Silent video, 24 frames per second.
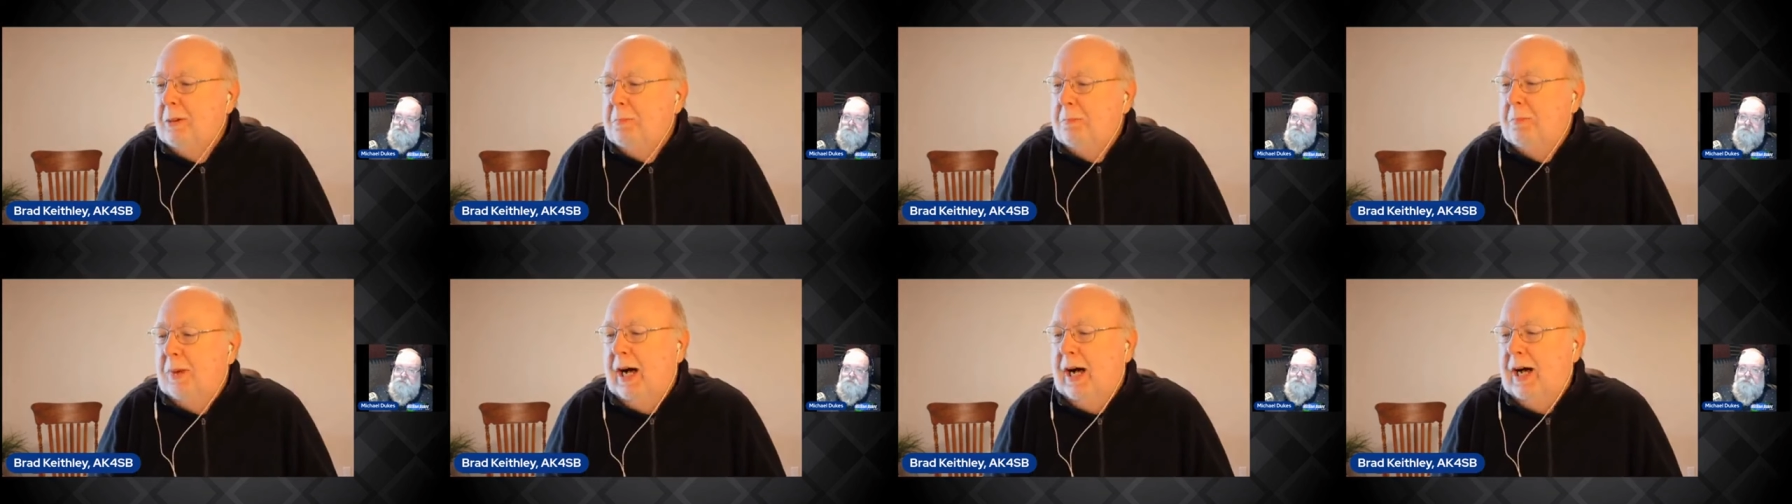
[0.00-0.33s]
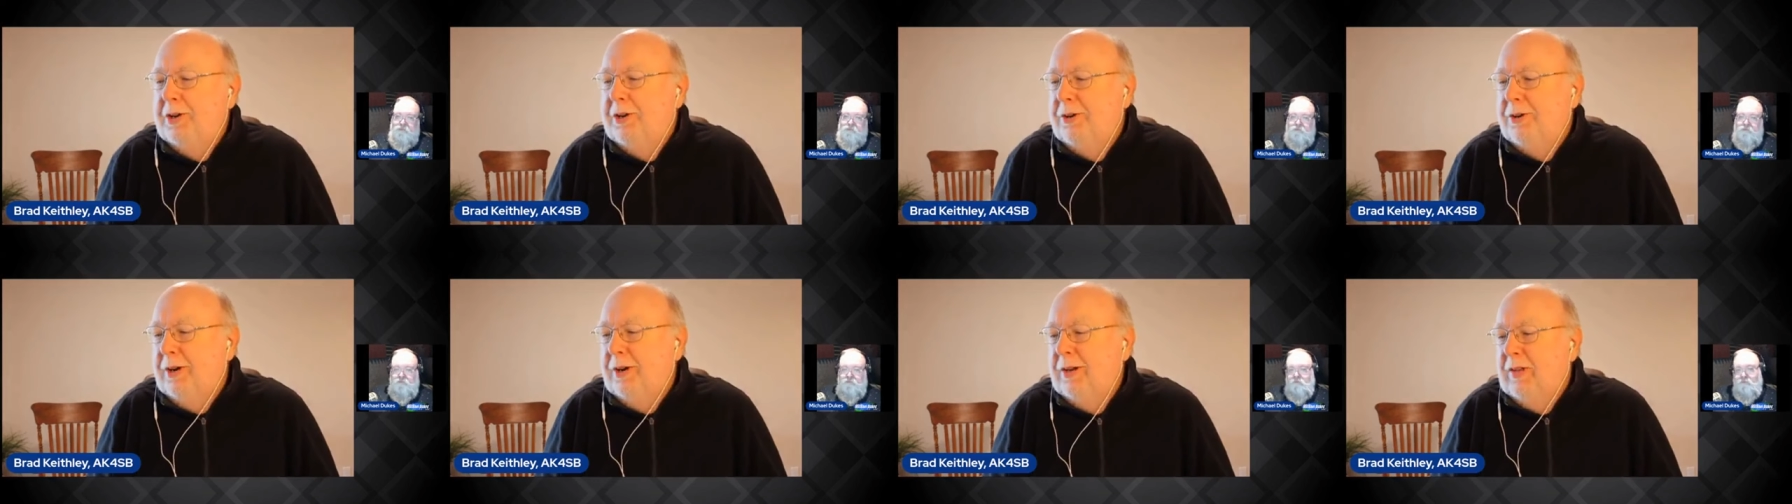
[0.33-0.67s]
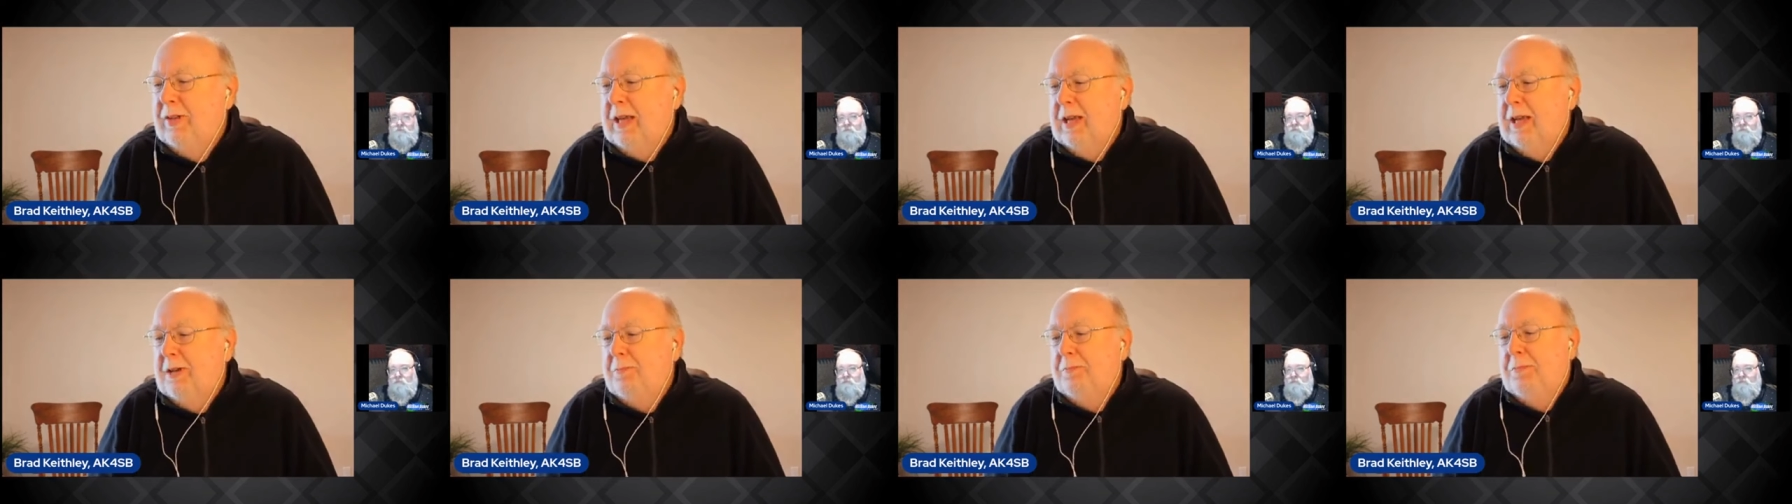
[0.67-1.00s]
pondering
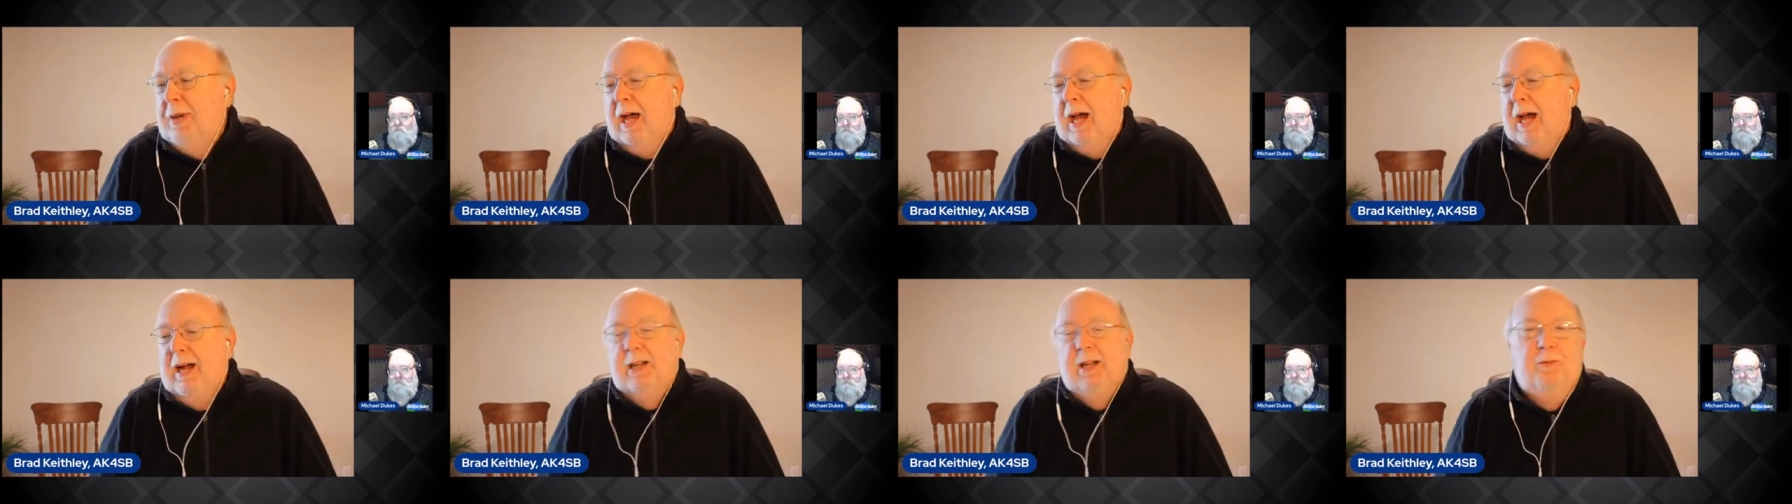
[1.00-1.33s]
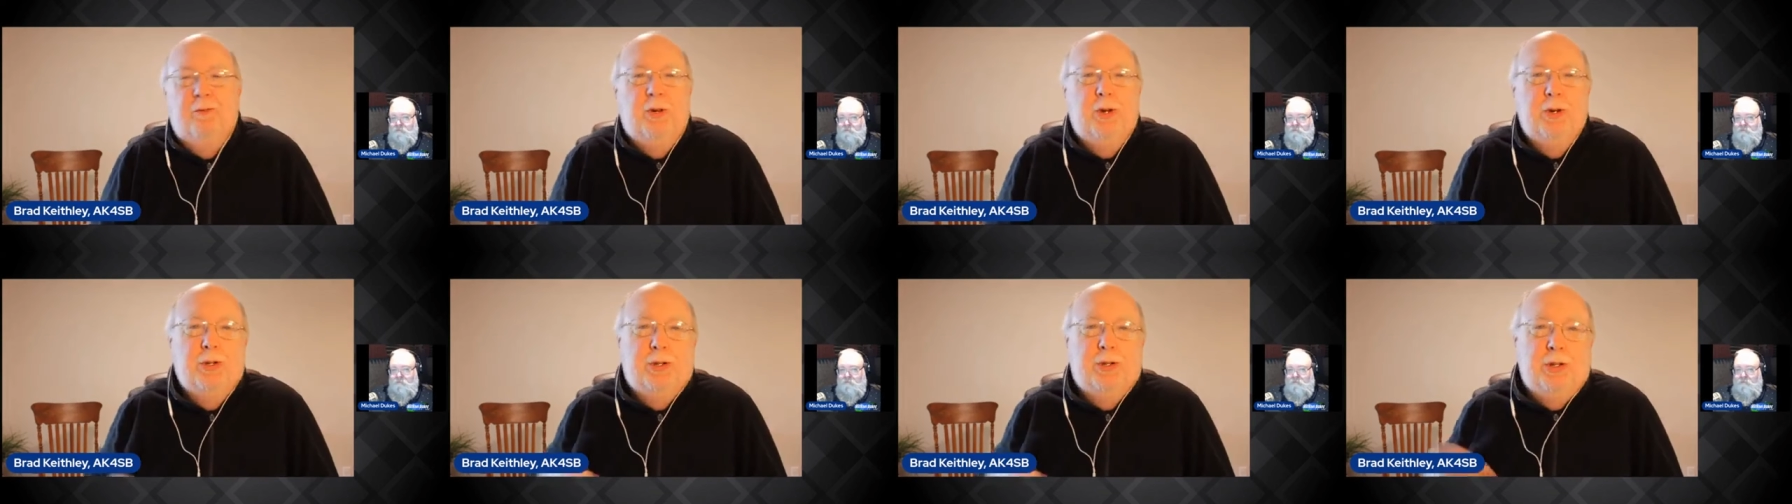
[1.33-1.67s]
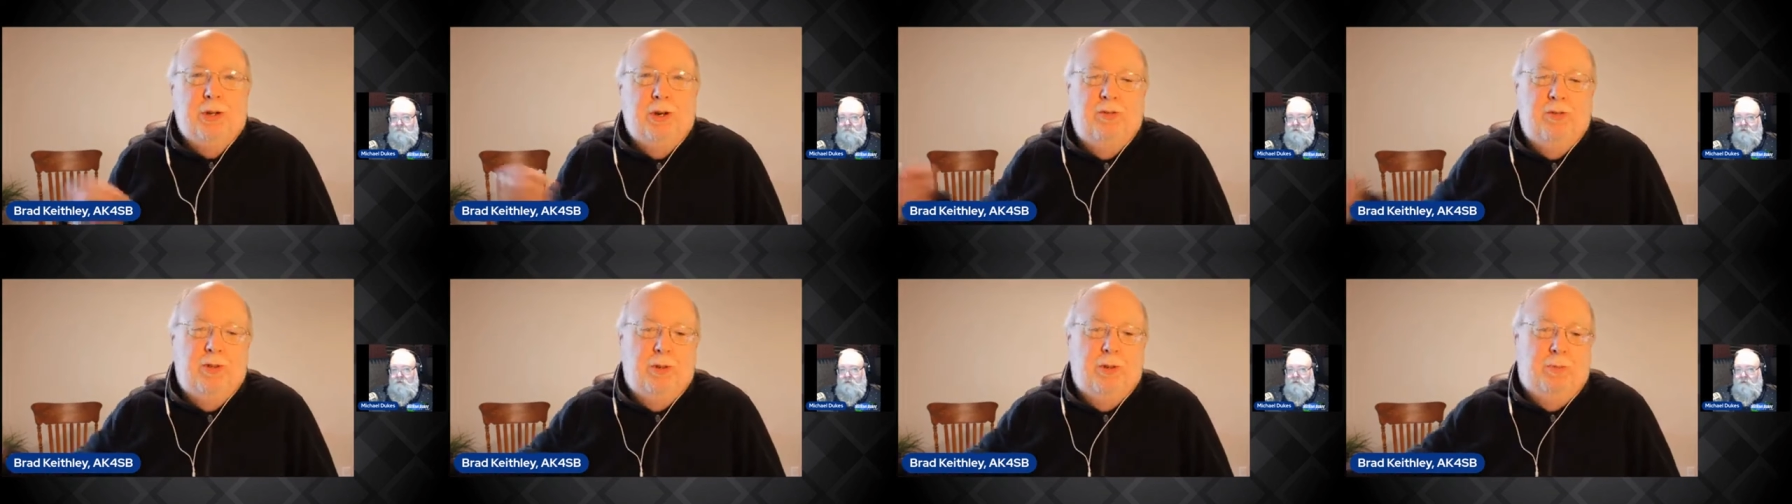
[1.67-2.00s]
the impact and
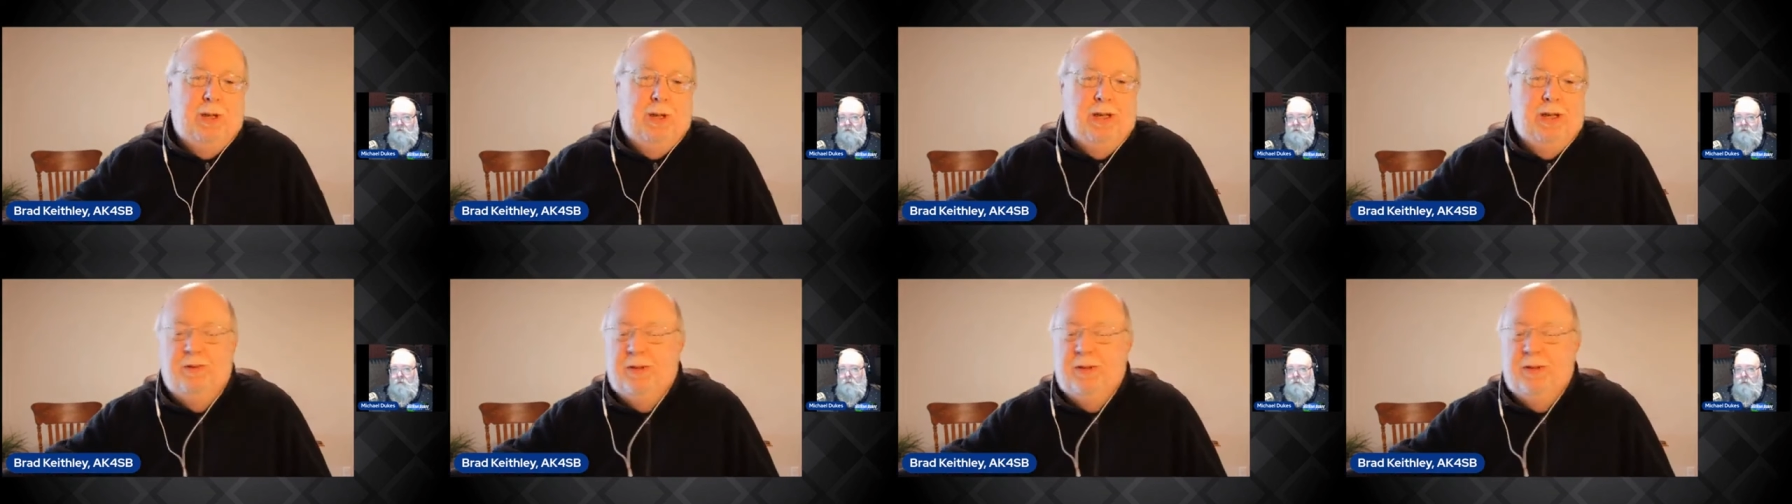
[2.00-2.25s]
future of the P